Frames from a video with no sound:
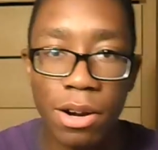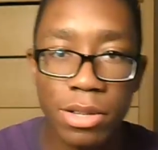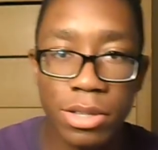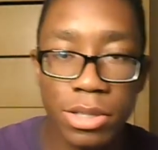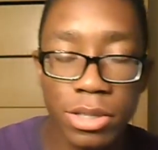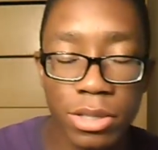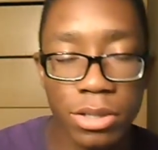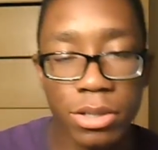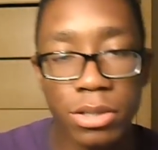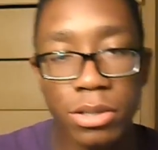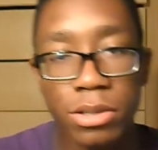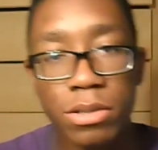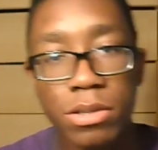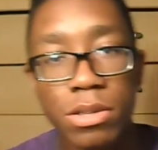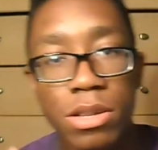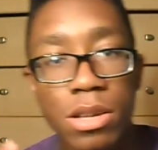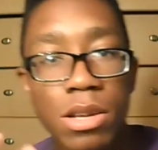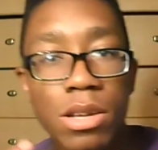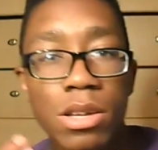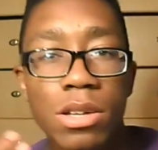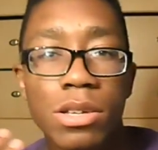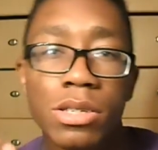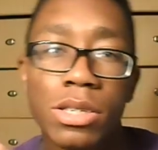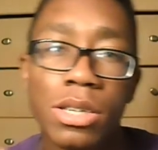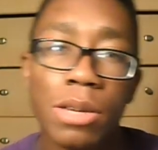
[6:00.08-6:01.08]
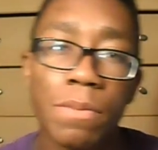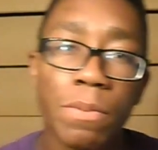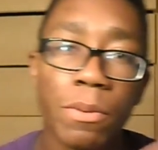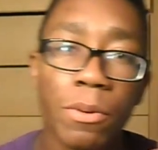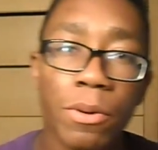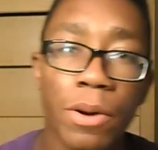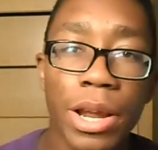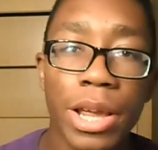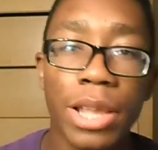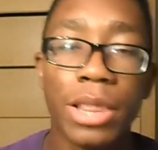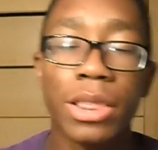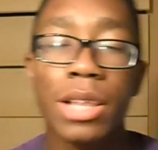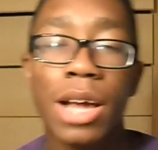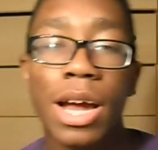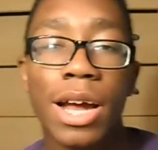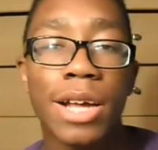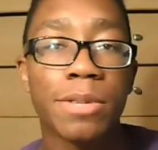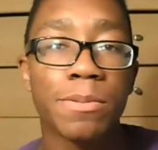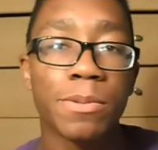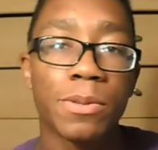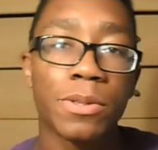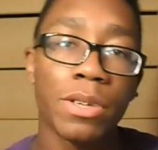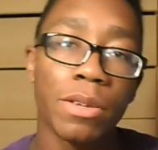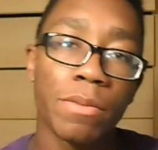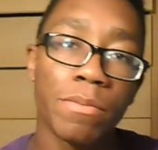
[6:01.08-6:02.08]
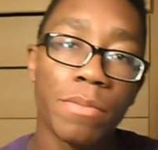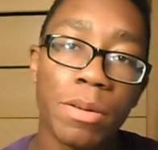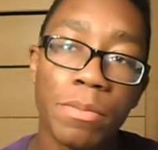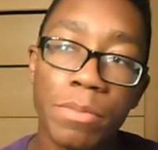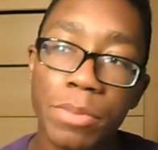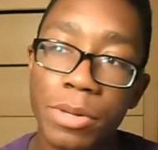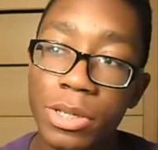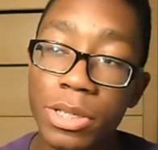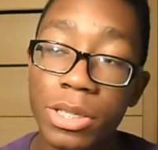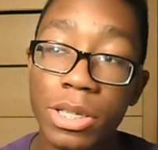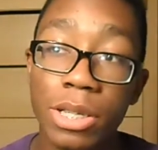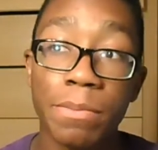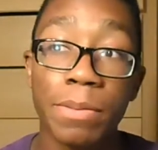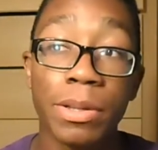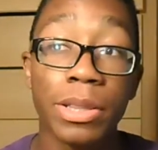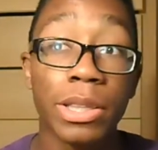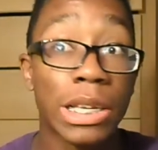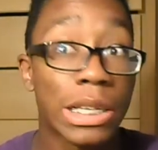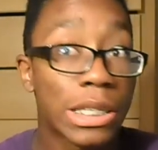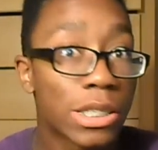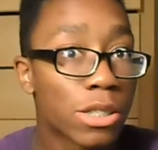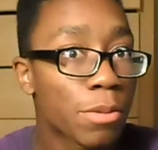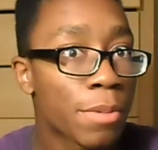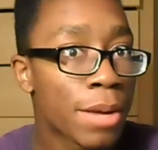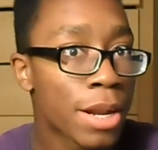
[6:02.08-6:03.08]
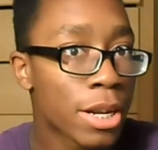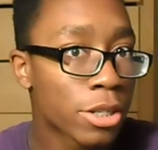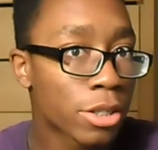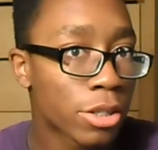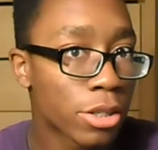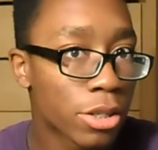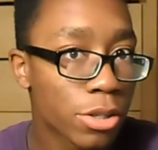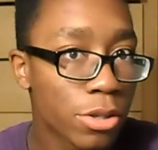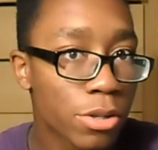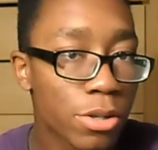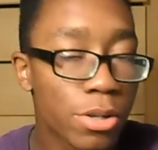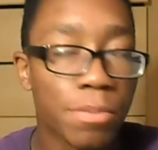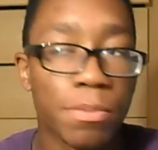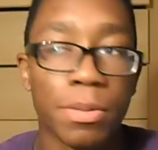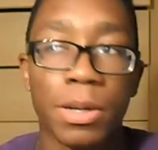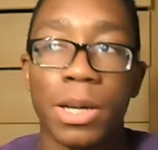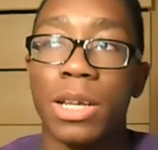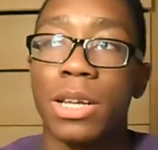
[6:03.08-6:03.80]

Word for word: of hard to separate lines between members, but they still manage to do it.